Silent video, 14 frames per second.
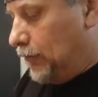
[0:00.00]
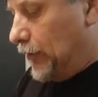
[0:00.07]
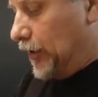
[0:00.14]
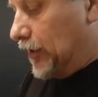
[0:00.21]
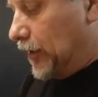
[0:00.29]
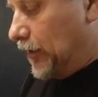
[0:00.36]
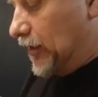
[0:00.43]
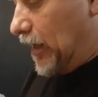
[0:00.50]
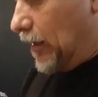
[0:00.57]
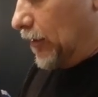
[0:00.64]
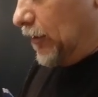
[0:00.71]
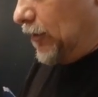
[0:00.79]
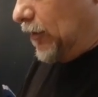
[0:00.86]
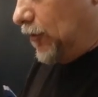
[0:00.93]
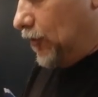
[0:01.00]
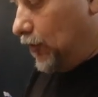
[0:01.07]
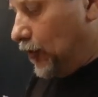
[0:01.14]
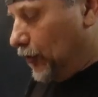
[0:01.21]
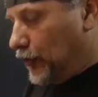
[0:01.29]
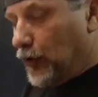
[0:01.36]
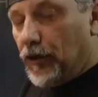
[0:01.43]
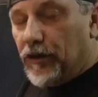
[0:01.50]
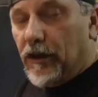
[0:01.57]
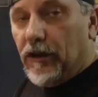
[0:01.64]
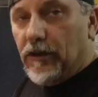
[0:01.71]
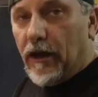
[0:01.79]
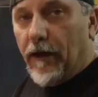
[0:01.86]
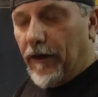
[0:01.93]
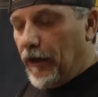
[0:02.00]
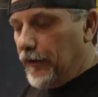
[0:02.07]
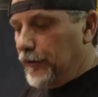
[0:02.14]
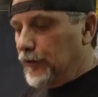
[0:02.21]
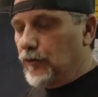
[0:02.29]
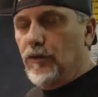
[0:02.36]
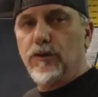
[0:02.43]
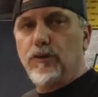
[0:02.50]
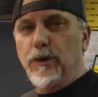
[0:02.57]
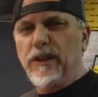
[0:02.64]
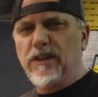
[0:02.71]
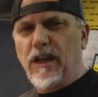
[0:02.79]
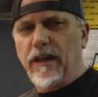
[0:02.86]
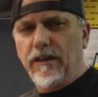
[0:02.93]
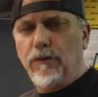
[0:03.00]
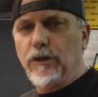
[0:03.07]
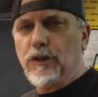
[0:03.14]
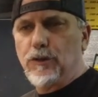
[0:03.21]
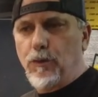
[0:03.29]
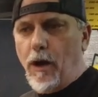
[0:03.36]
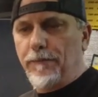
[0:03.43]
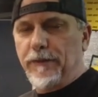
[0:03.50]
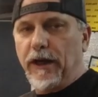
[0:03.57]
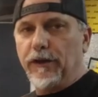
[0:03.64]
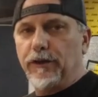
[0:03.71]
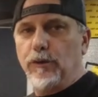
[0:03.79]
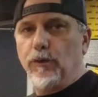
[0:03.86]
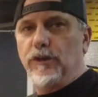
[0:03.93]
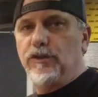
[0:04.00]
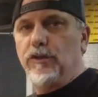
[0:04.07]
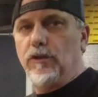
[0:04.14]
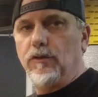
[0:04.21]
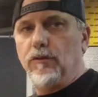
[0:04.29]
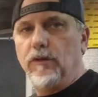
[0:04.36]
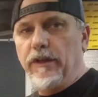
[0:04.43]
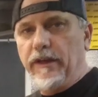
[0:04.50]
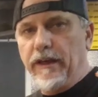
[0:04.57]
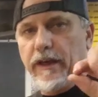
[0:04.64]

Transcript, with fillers: because that those door skins have Allen screws. We I think we swapped out the original.